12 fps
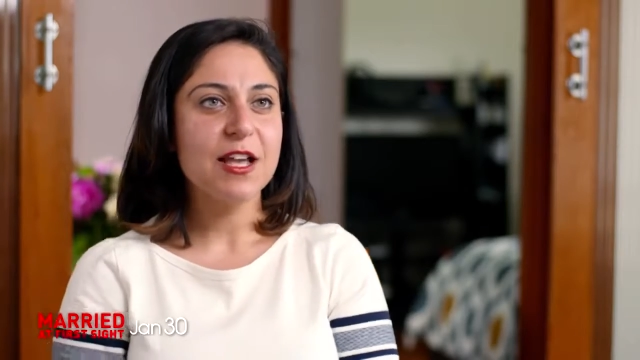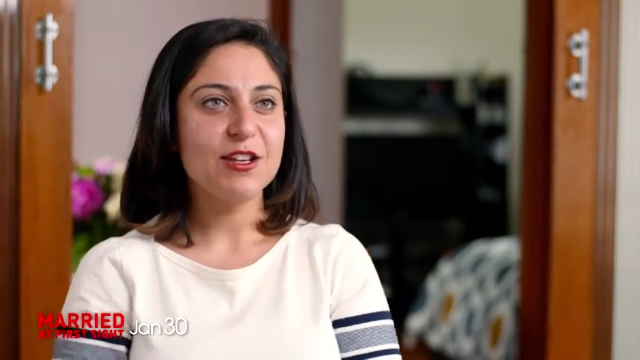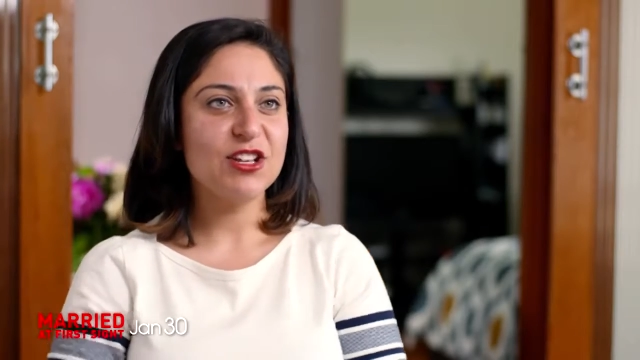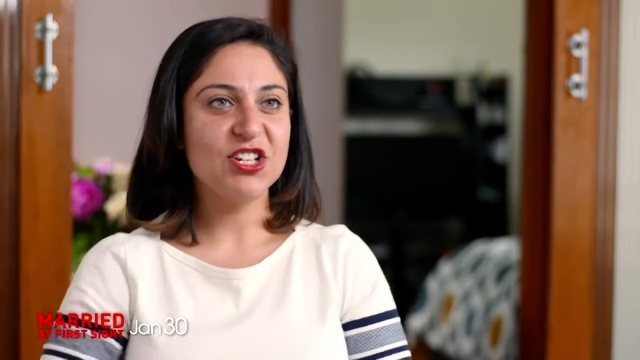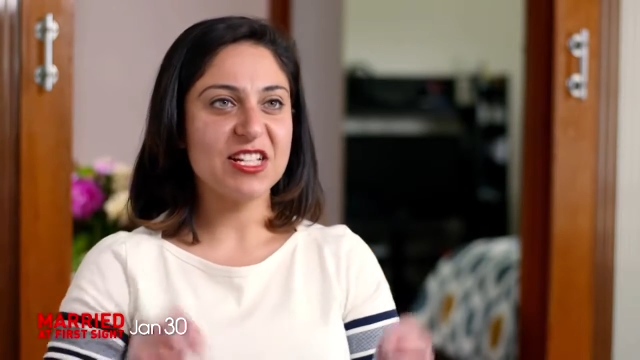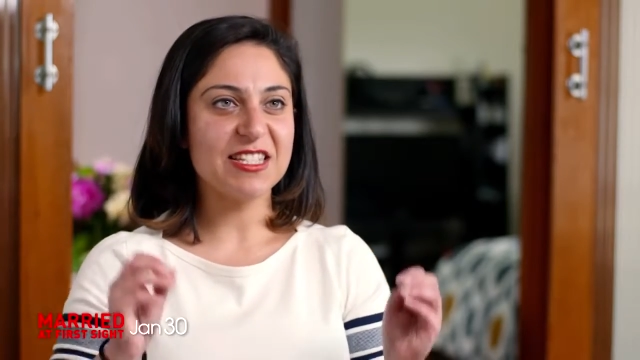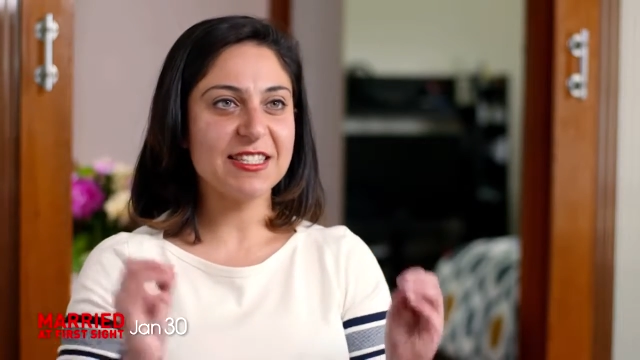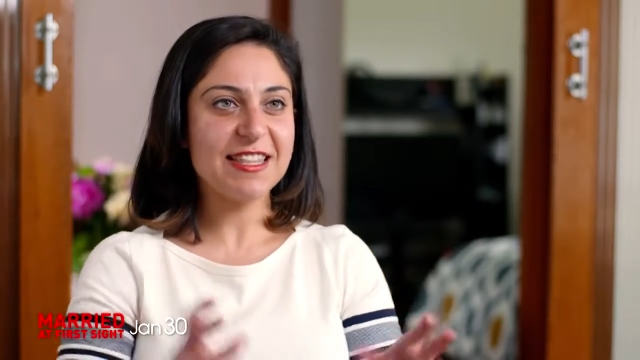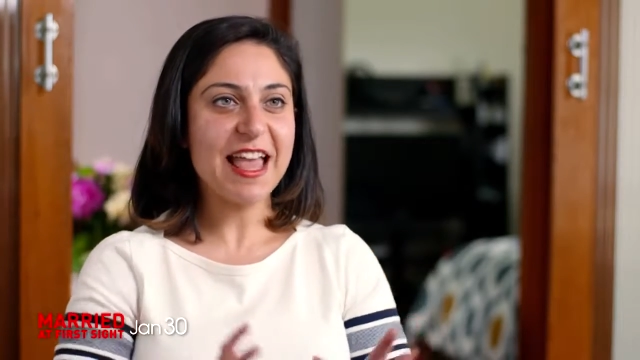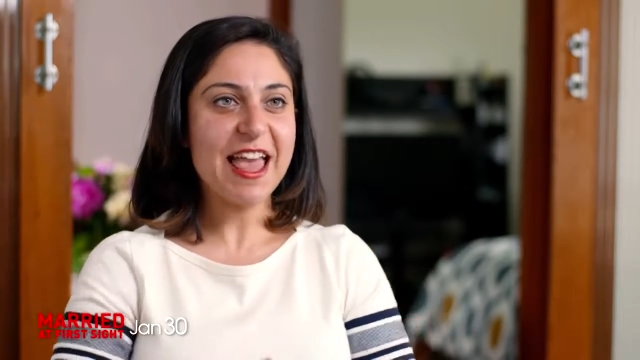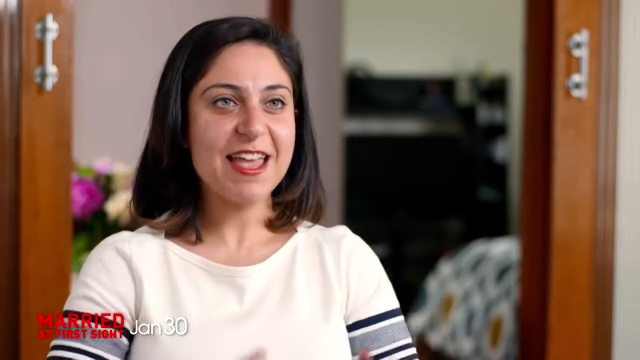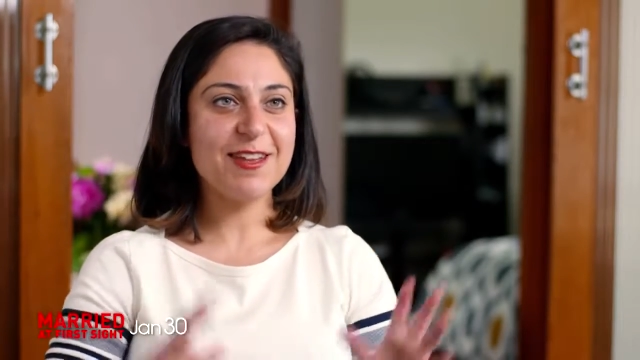you're just
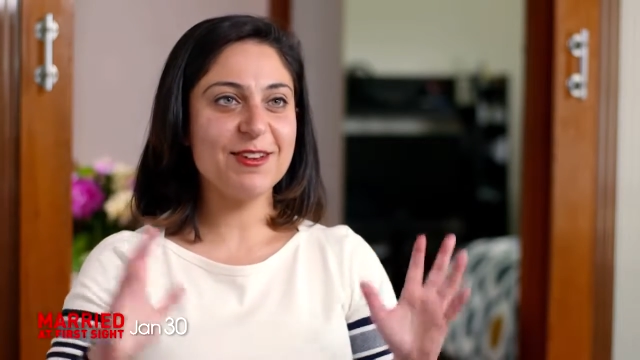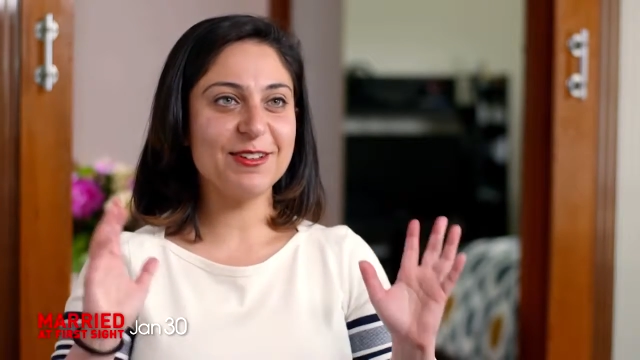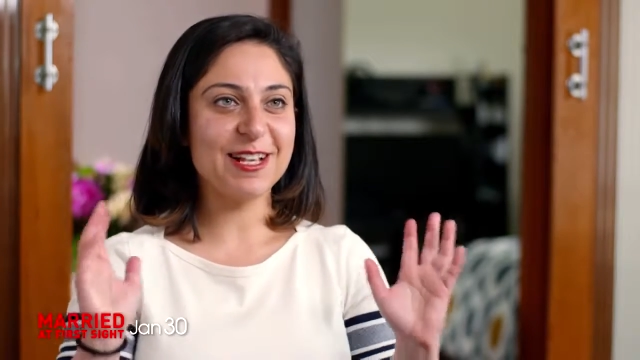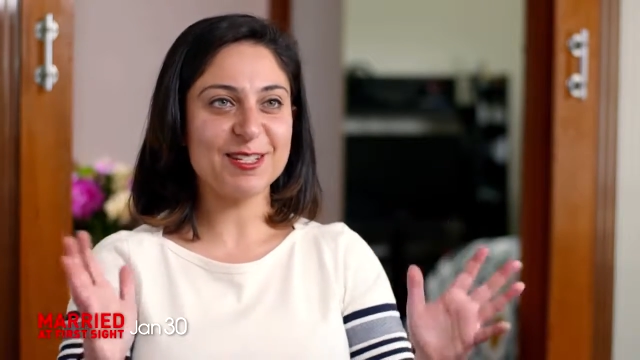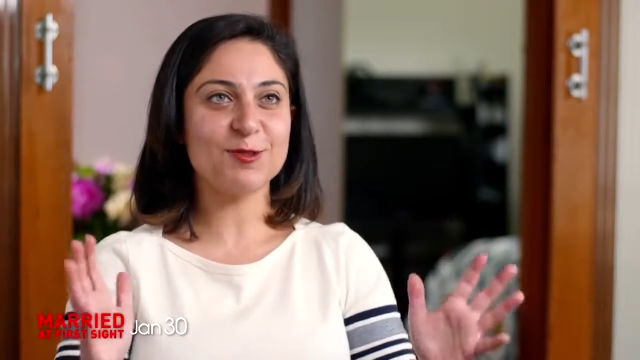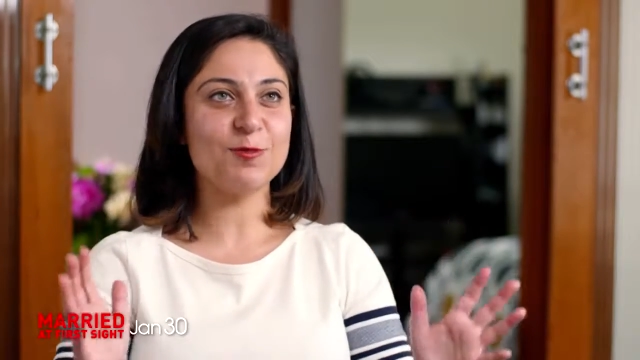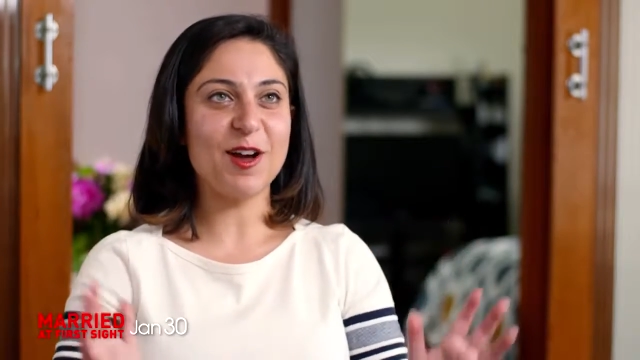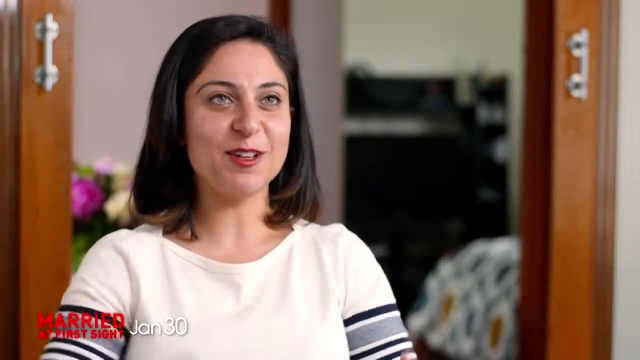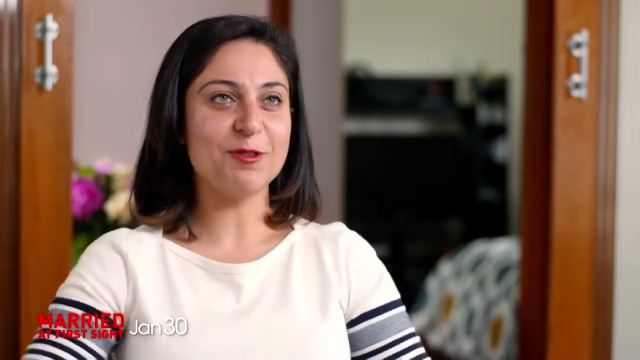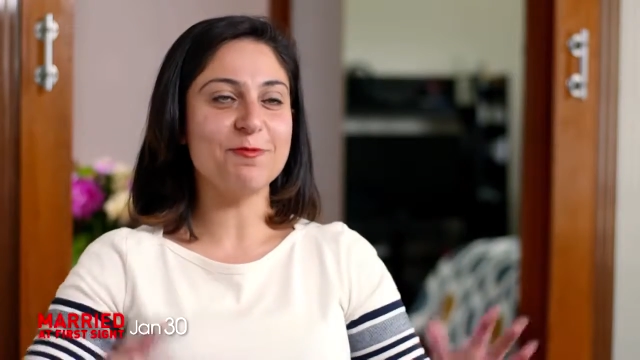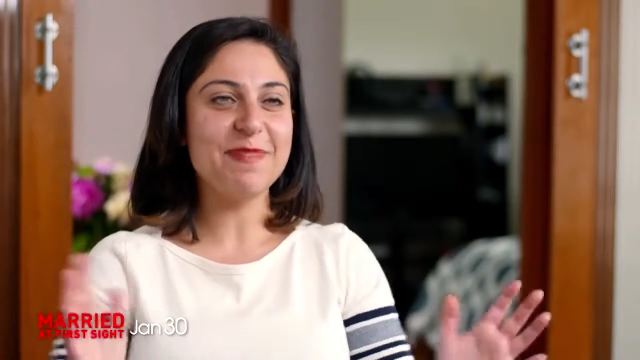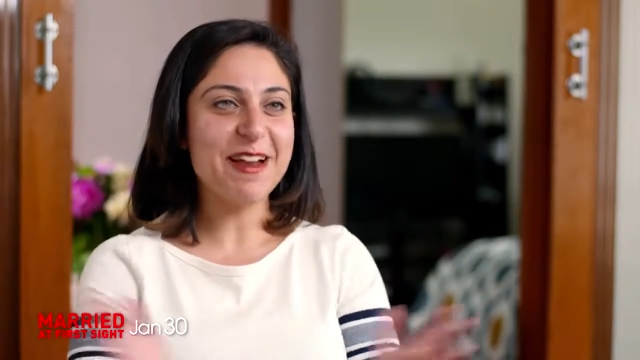there, you guess what,
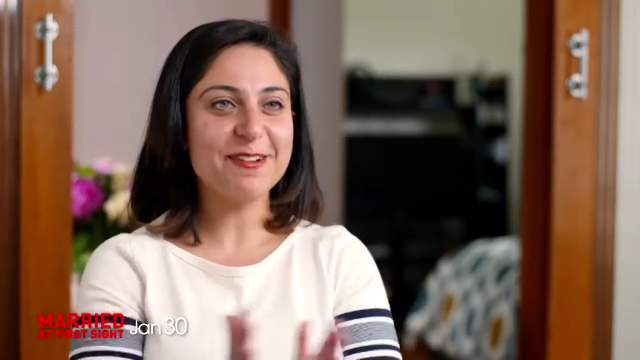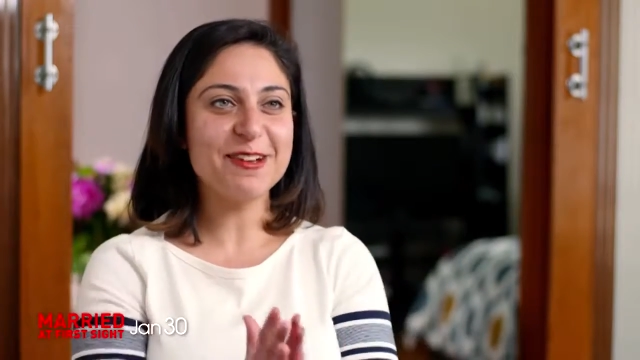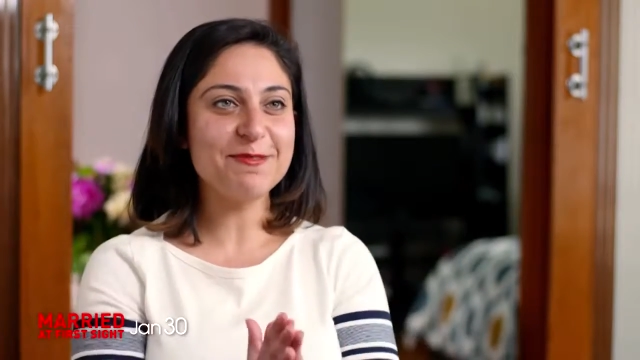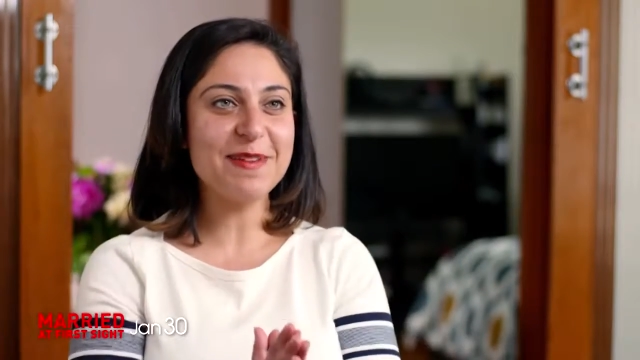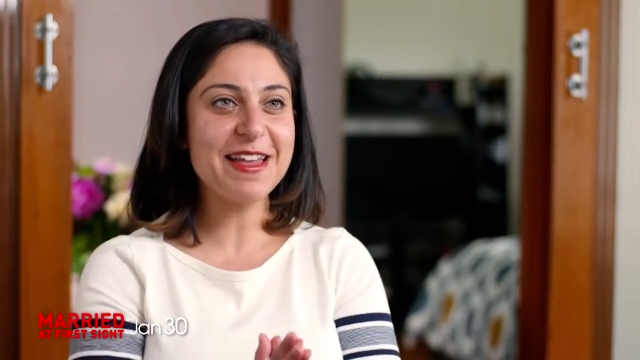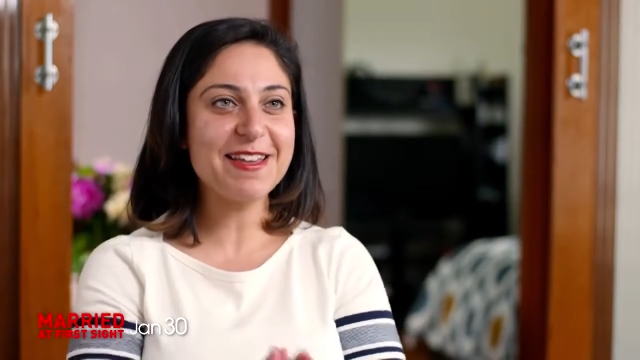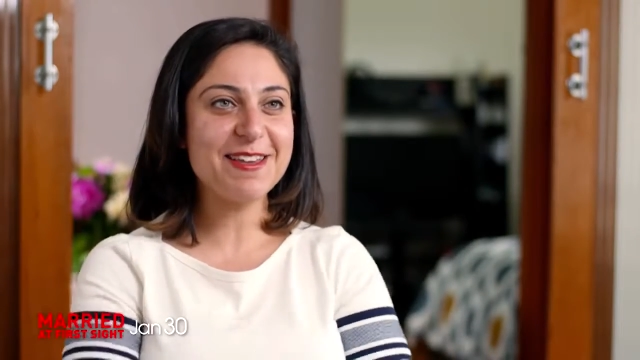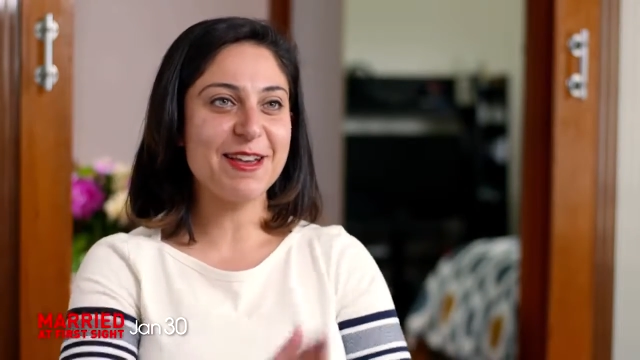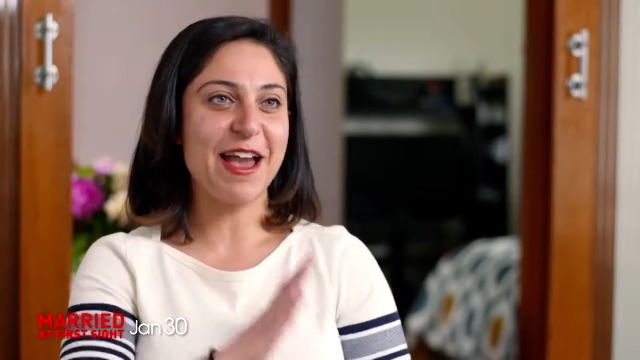you're marrying me,